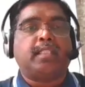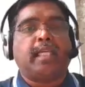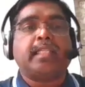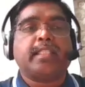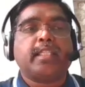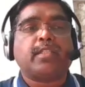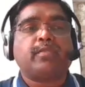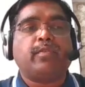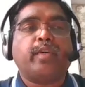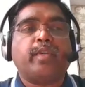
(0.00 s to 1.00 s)

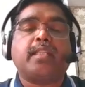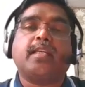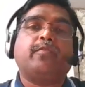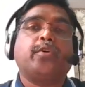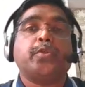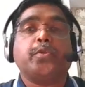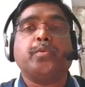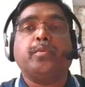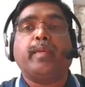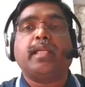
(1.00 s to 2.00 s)
Challenges were there for
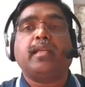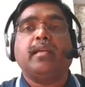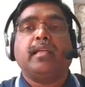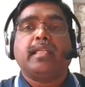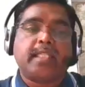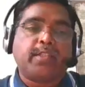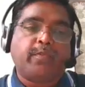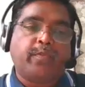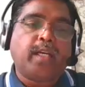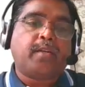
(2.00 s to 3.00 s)
you, but since
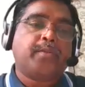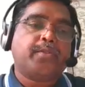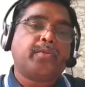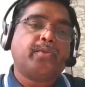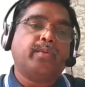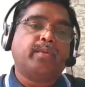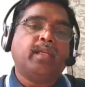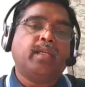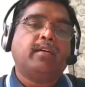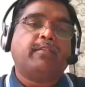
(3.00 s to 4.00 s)
we are also
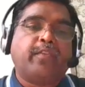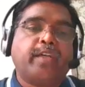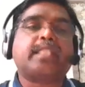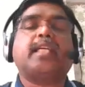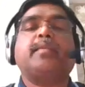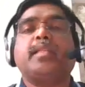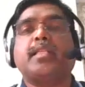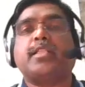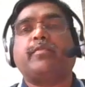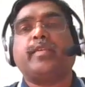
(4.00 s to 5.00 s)
first time in
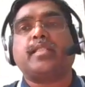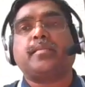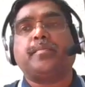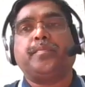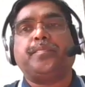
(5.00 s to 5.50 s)
this space.